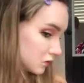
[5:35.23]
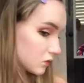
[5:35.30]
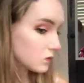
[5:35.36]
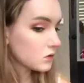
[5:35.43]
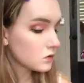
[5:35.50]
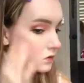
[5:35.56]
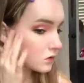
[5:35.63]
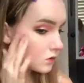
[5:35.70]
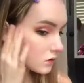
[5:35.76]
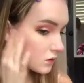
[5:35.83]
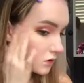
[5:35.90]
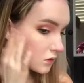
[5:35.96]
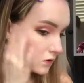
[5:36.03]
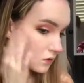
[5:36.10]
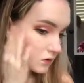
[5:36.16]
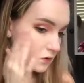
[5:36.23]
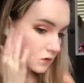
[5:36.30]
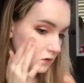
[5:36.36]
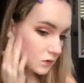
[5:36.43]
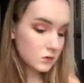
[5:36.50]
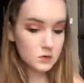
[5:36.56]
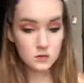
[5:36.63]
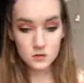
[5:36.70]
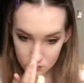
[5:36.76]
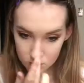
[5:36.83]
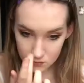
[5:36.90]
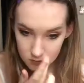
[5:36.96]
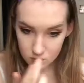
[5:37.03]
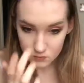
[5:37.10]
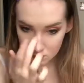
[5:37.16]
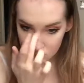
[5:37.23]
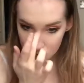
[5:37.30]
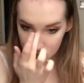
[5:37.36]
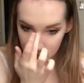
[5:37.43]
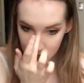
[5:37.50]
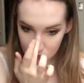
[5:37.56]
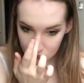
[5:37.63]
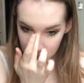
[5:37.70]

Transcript: Putting it cheekbones, nose,